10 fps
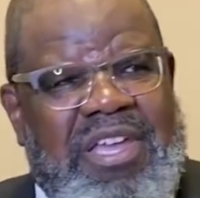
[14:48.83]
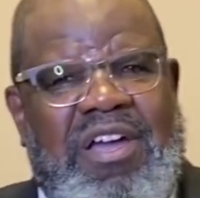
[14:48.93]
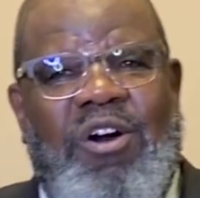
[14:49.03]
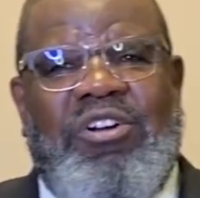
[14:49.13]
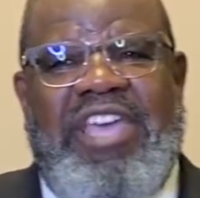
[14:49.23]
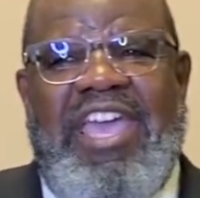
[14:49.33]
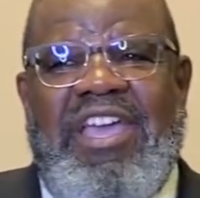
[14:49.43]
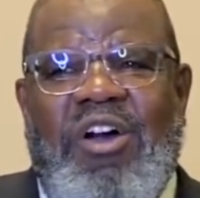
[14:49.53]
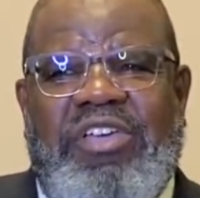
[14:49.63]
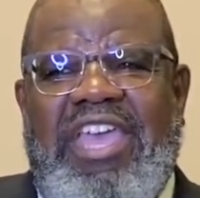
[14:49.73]
Okay?
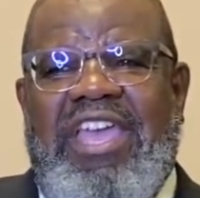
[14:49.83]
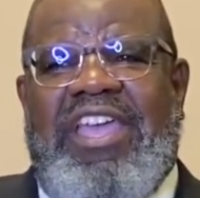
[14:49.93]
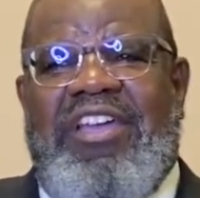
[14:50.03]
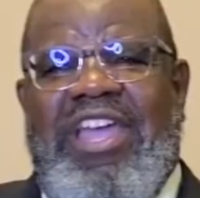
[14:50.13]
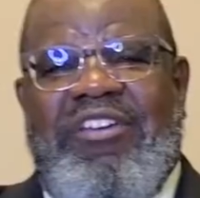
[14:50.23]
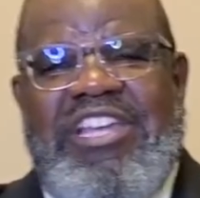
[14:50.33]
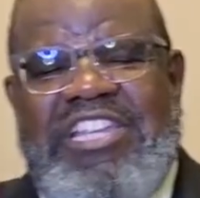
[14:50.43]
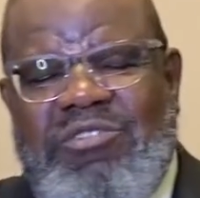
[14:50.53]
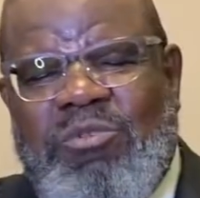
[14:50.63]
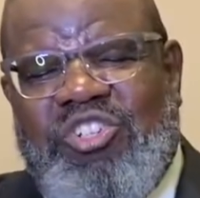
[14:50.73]
Okay, here, here, here it is.
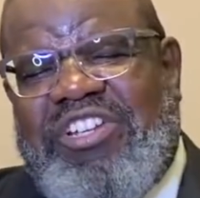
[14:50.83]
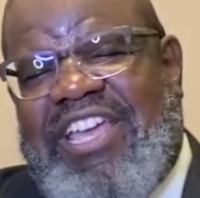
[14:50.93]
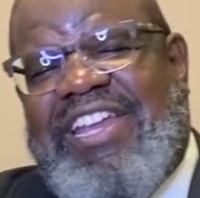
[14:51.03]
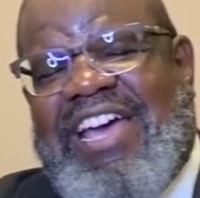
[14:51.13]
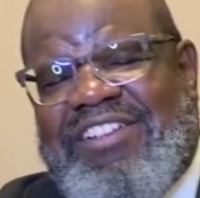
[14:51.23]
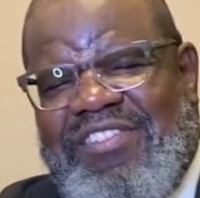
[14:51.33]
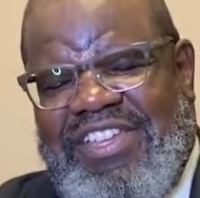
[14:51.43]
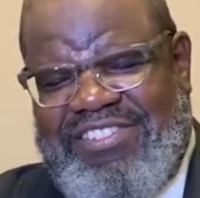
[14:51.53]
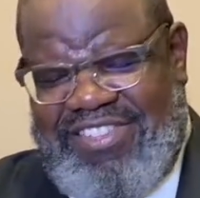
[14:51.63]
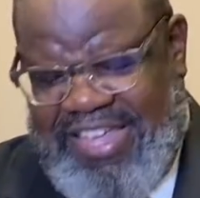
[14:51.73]
Here's what I want you to get out of
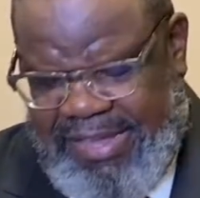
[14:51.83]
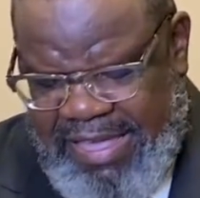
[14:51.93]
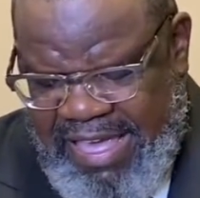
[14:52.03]
this thing.